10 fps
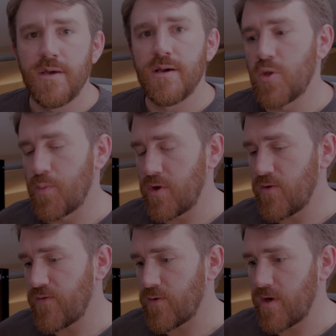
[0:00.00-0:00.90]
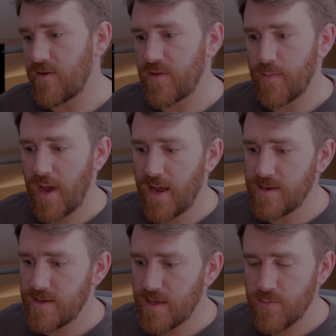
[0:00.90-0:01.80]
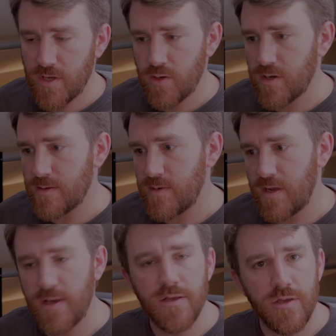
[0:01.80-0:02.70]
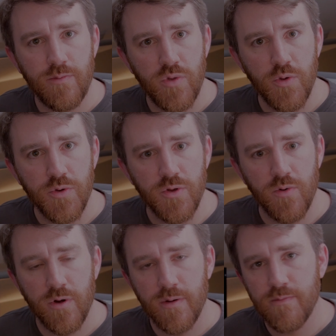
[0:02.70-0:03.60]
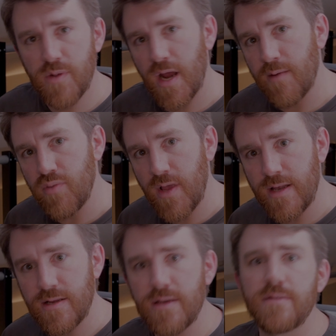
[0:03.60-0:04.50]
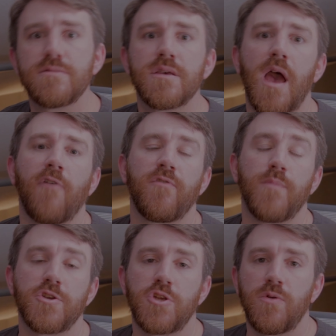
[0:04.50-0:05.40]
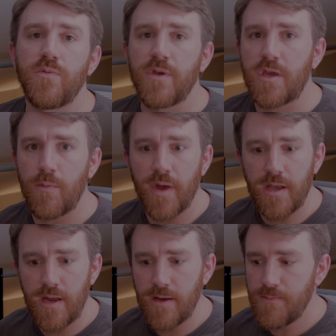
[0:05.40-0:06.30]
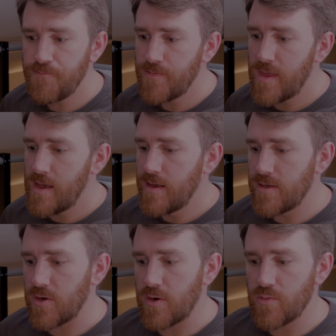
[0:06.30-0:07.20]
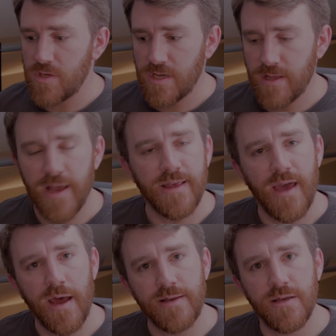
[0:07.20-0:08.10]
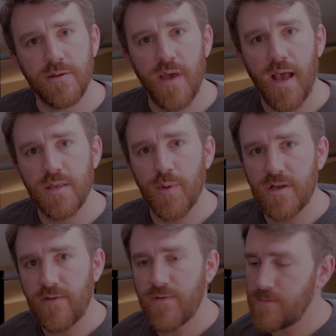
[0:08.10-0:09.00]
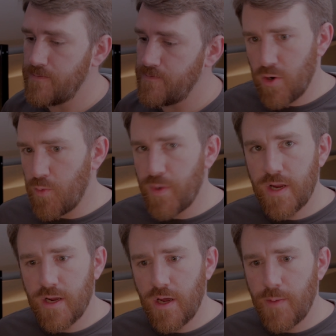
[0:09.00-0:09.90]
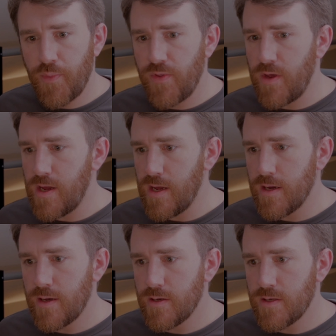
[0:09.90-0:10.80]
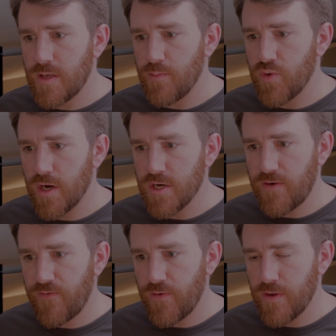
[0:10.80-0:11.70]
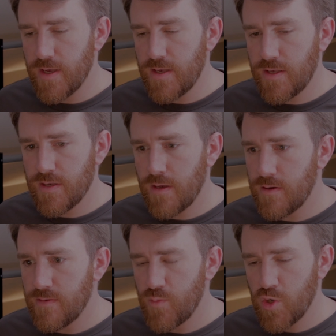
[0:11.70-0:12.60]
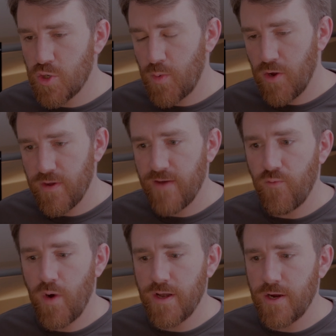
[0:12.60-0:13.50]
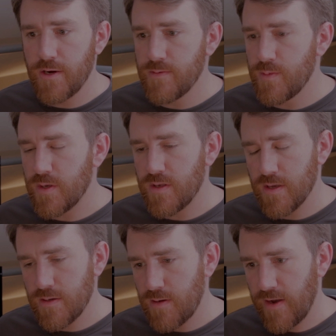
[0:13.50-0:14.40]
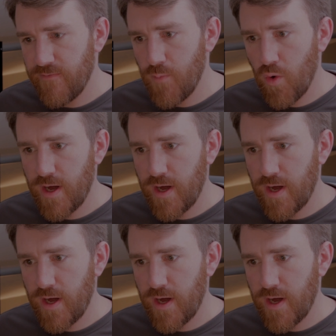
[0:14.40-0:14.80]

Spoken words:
super useful right off the bat. It's something you could easily mute or kind of blend in to however much you think you might need. So I really like that aspect of it. Opening up the sub-project for this, which we only have one here. So it's a kind of more